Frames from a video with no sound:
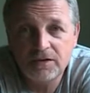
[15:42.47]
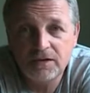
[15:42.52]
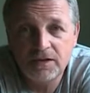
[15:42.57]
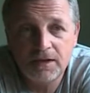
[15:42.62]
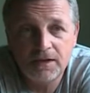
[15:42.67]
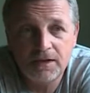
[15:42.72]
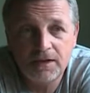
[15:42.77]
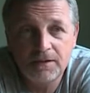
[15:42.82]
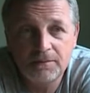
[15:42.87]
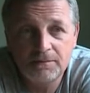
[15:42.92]

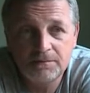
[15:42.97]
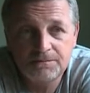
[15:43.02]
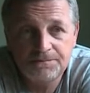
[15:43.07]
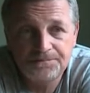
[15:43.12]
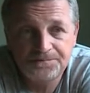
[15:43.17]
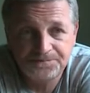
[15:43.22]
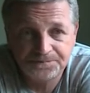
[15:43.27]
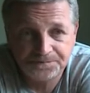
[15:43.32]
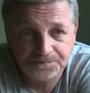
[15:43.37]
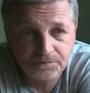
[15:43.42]

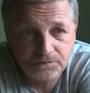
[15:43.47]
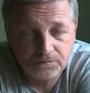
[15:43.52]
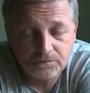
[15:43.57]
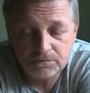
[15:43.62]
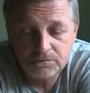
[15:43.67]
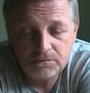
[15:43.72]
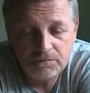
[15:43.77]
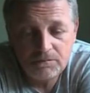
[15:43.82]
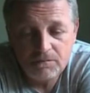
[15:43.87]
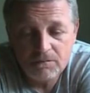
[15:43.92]

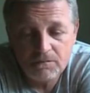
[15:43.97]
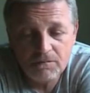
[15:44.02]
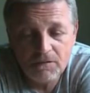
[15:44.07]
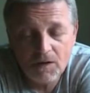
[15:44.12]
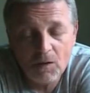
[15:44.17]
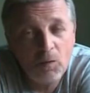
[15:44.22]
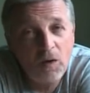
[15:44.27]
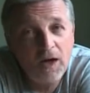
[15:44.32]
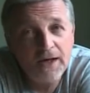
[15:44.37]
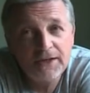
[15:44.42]

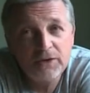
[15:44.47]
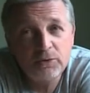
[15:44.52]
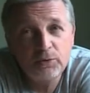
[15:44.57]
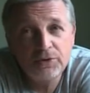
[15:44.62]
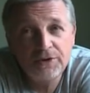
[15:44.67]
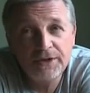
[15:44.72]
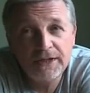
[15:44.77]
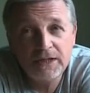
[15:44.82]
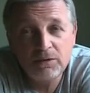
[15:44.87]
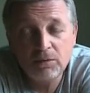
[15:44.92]
why you
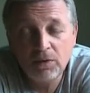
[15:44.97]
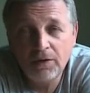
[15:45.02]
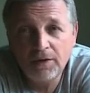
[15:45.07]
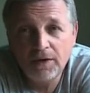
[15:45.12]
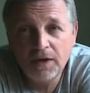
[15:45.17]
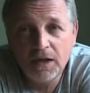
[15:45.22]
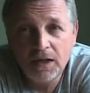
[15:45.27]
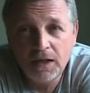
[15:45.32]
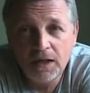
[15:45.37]
would need one.